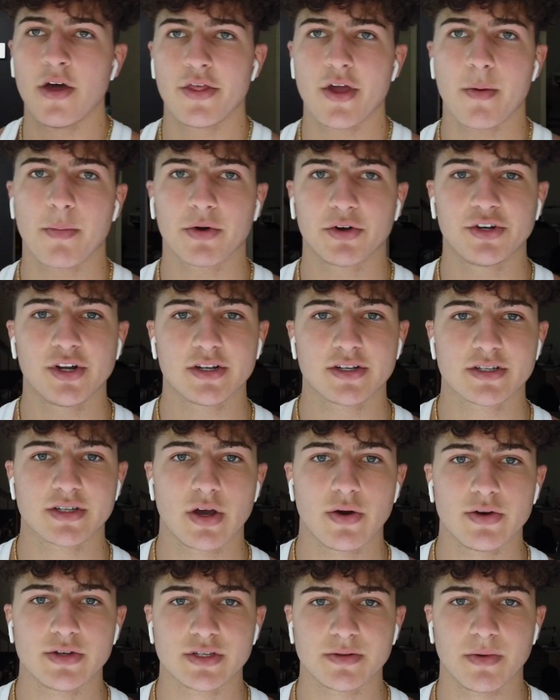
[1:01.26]
the upper chest is
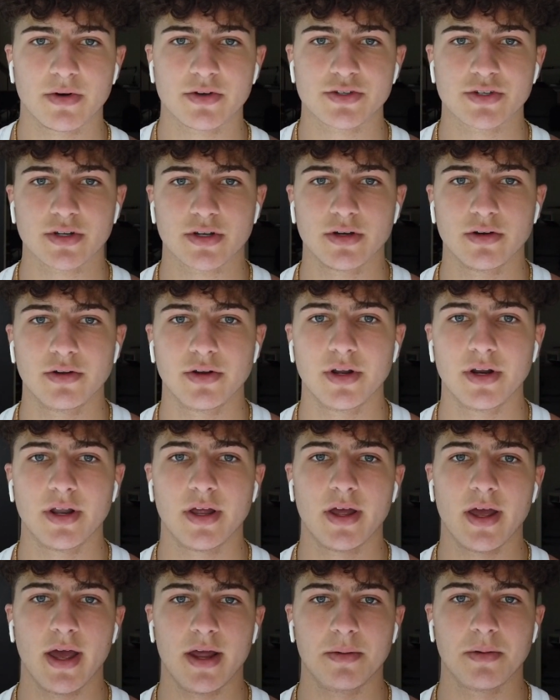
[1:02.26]
always the most secluded
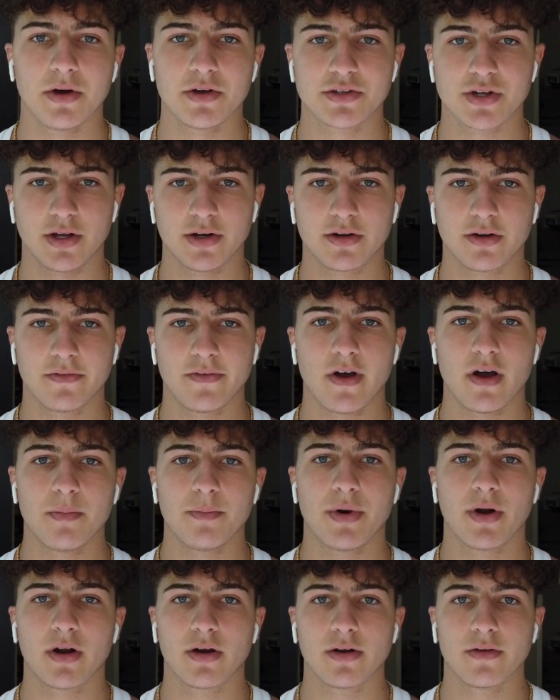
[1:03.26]
and most underdeveloped
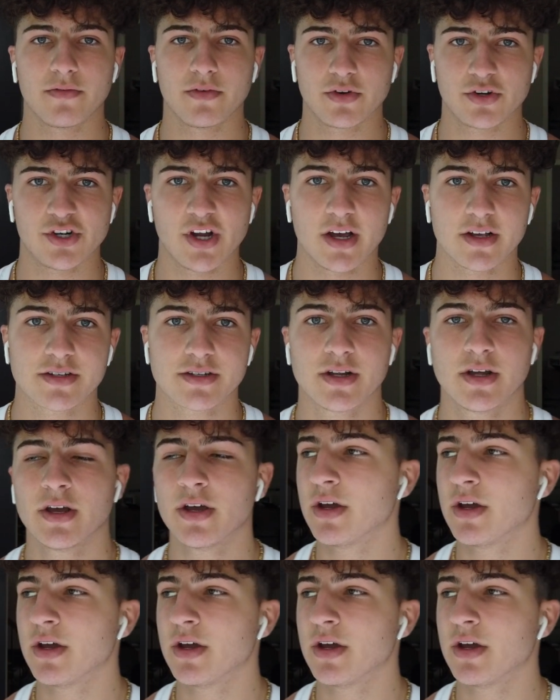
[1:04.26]
part of your chest.